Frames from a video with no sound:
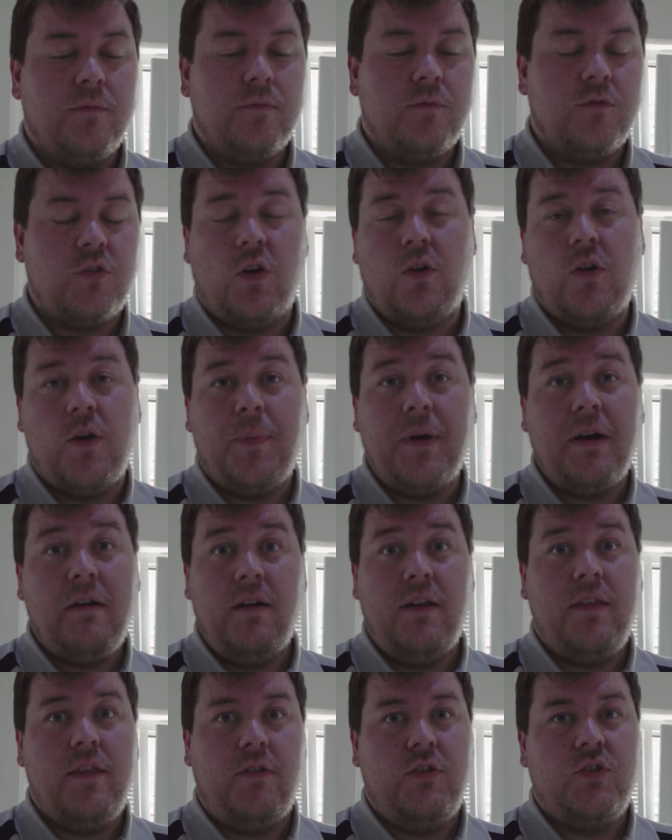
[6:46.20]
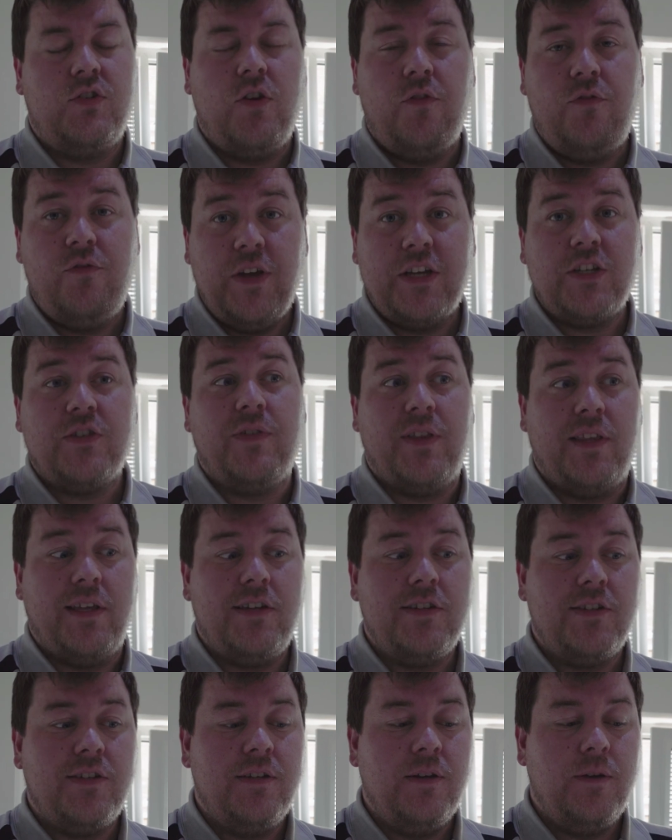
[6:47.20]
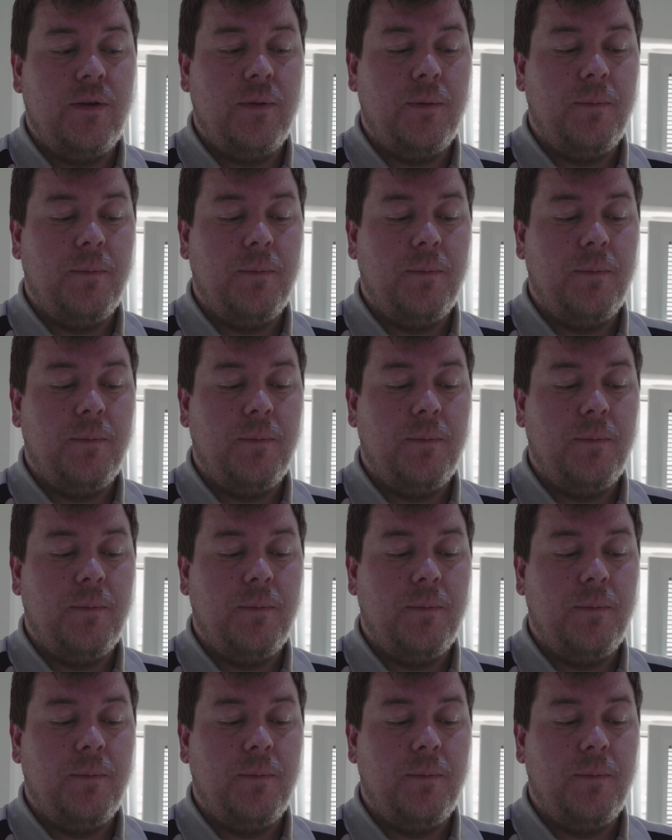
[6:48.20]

So apparently there is no fix for this.